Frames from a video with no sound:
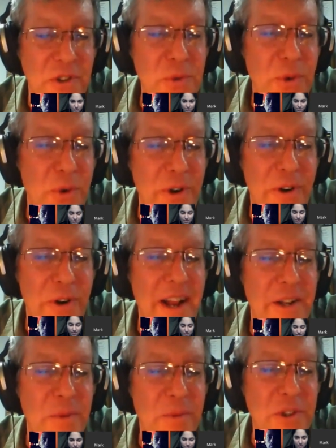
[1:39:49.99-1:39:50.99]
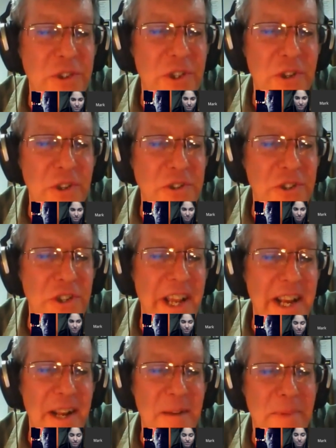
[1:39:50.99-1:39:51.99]
The two are interacting with each other because
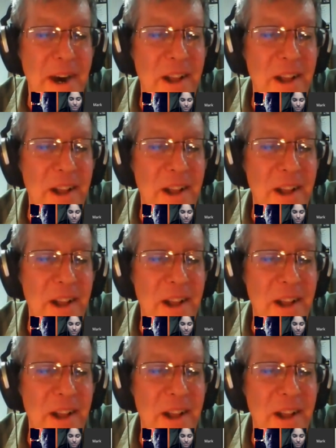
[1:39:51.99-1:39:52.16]
you can't have